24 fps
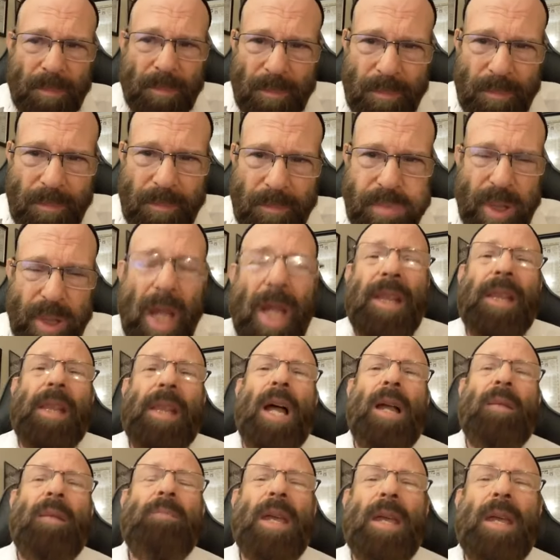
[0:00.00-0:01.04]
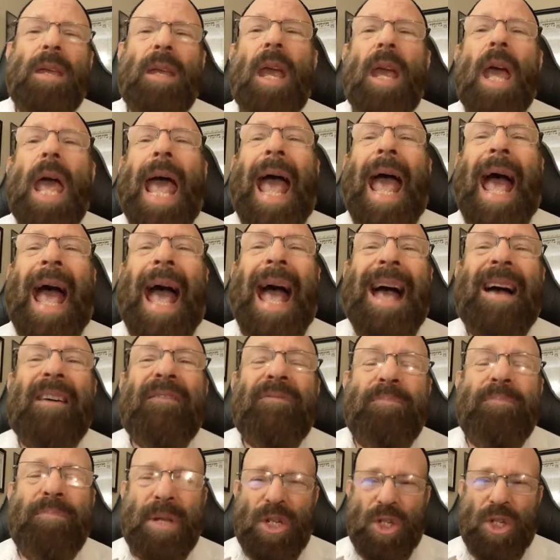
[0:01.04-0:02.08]
bloodline may
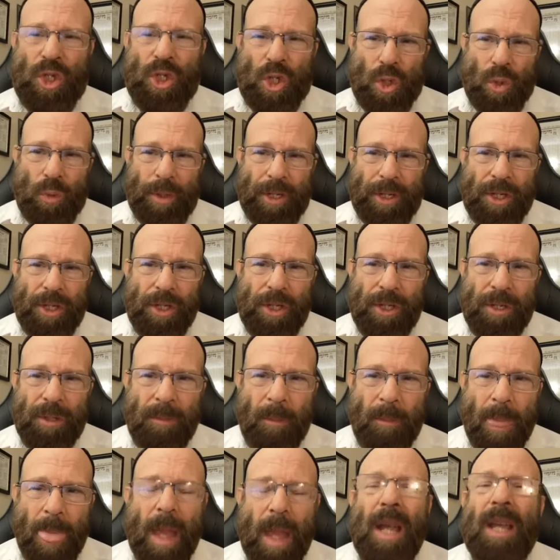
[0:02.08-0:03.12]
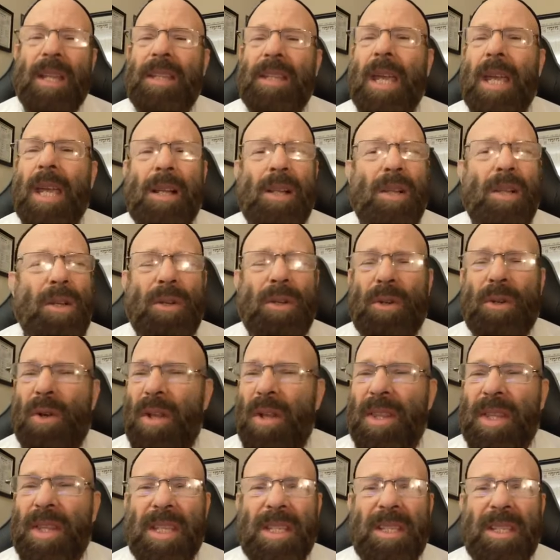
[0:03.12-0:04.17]
have been Jewish. Take a look at all
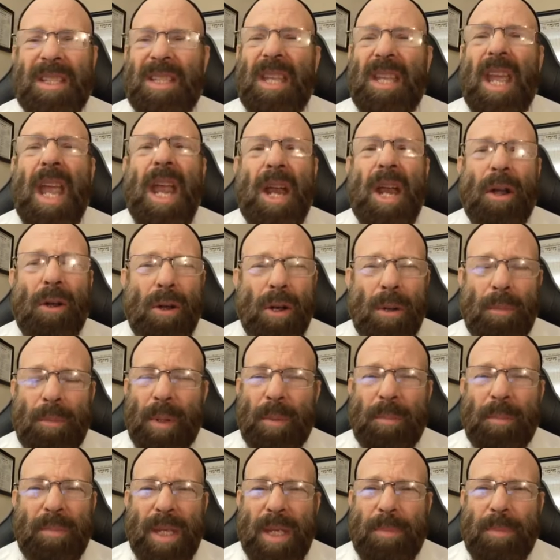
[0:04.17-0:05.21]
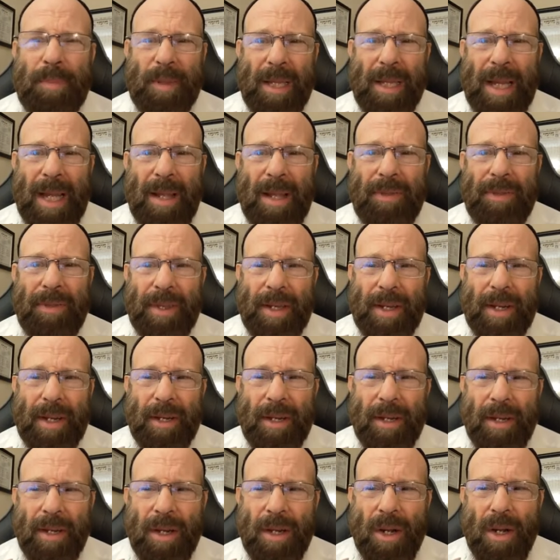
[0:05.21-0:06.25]
these terrible people out there
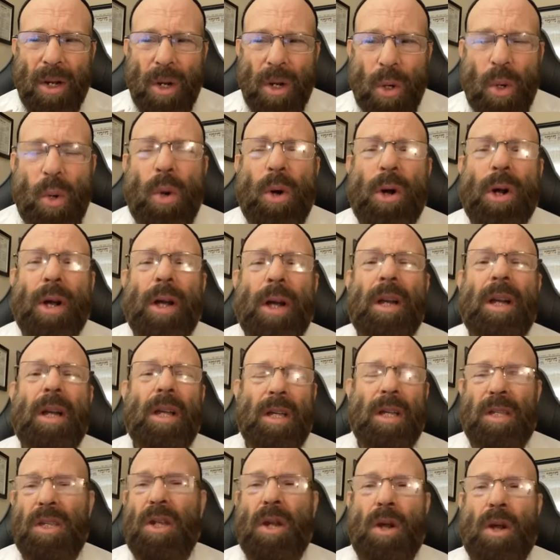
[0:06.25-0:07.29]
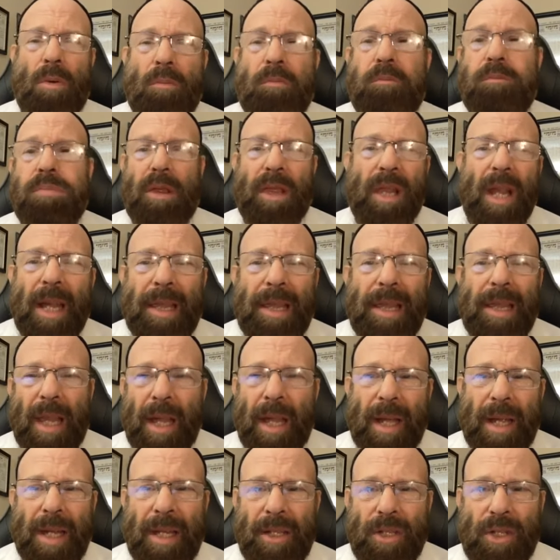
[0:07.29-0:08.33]
who are,
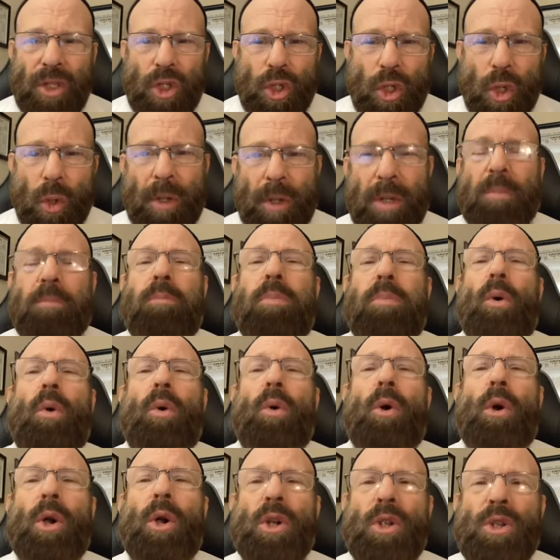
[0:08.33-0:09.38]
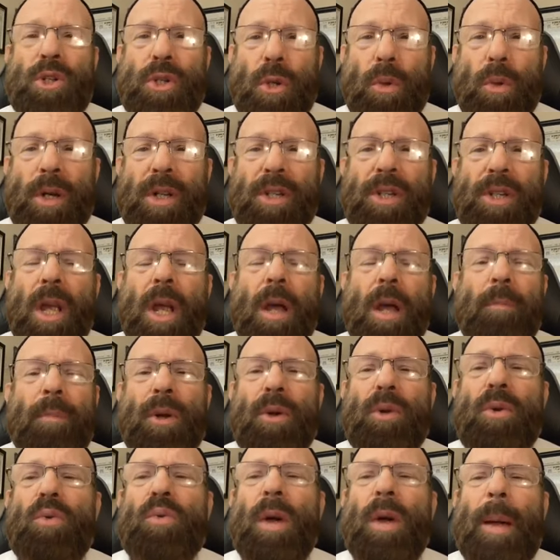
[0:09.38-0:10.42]
bloodline Jewish, born Jewish, but
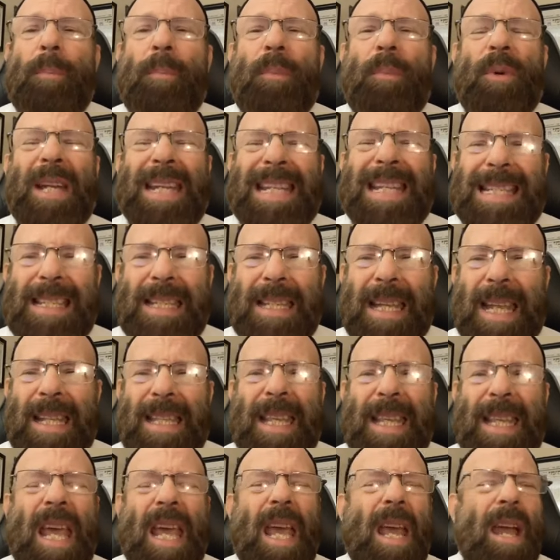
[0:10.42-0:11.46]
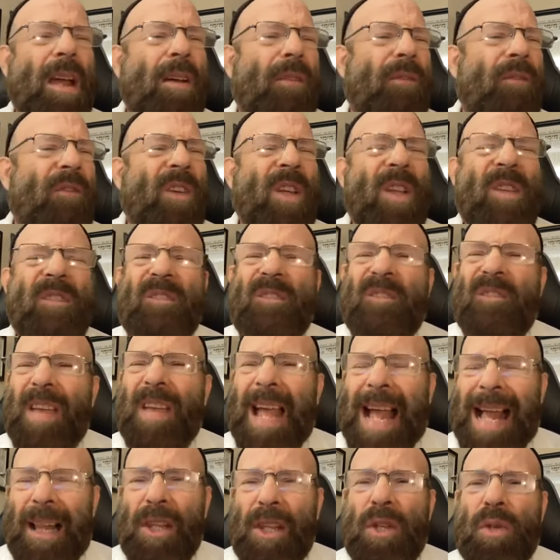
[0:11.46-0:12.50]
who represent every
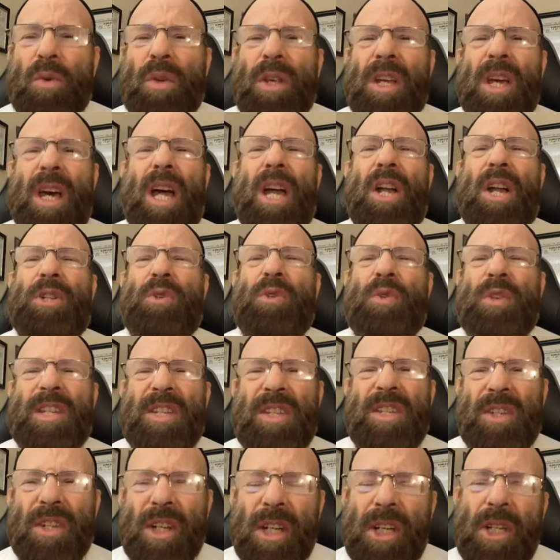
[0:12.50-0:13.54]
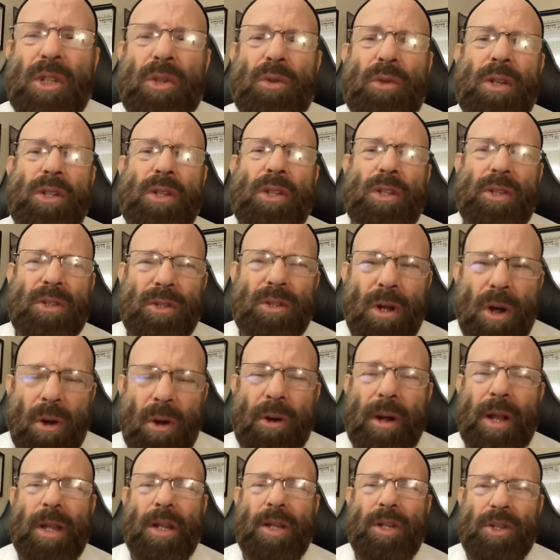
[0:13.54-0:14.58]
value contradictory to
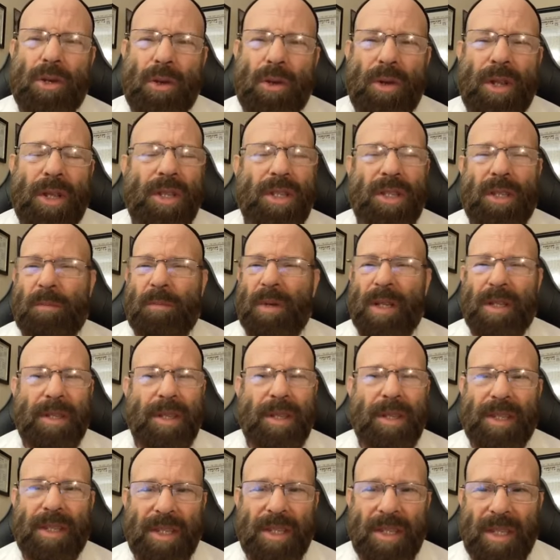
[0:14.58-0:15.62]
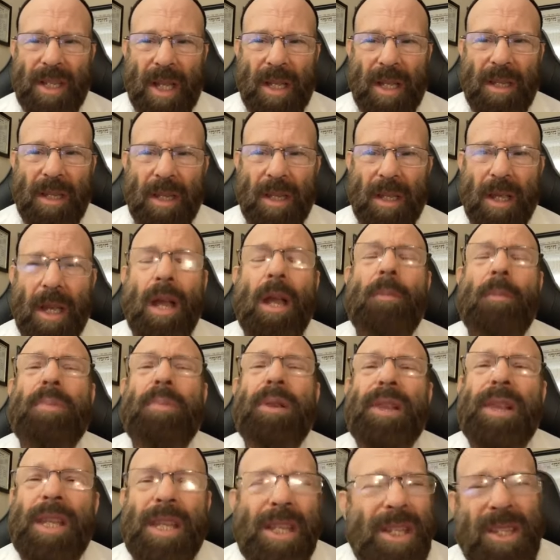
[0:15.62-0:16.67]
Torah and Judaism under the sun.
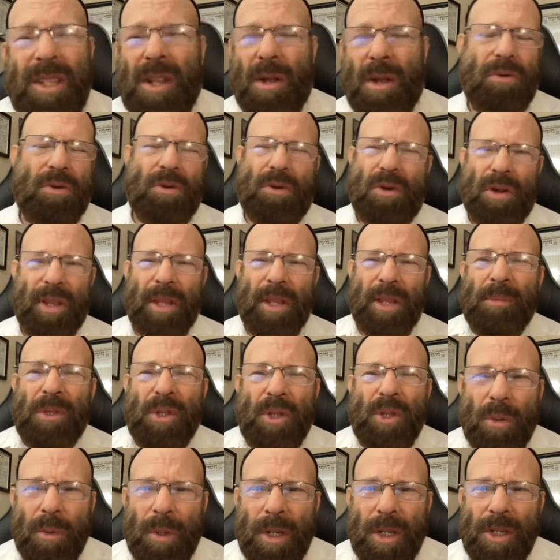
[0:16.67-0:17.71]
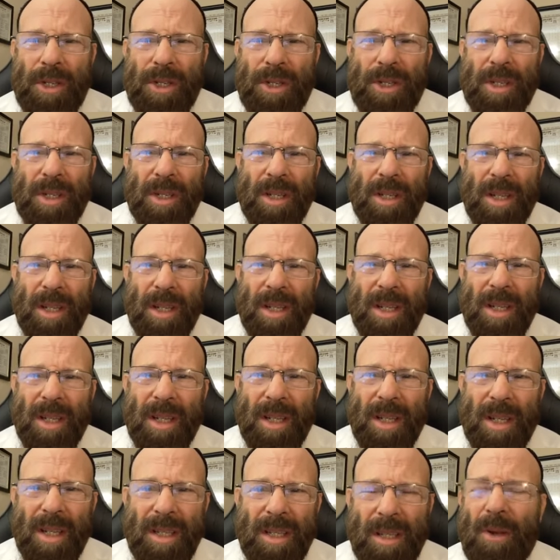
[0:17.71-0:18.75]
Please don't call them Jewish.
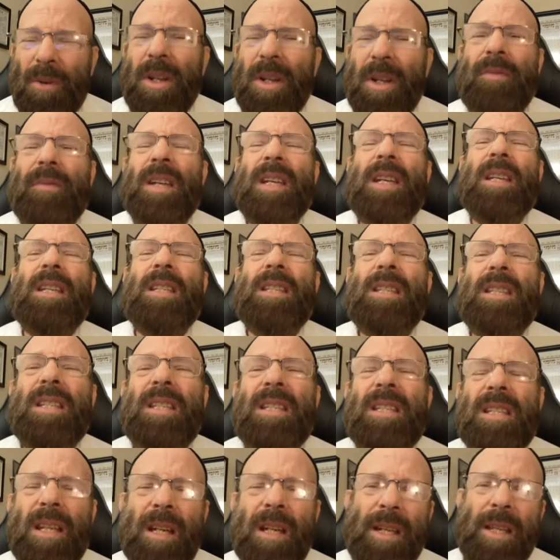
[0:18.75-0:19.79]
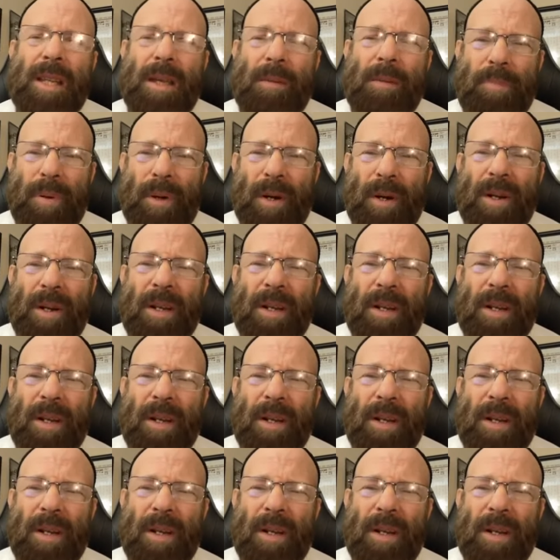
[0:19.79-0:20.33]
Don't even consider them part of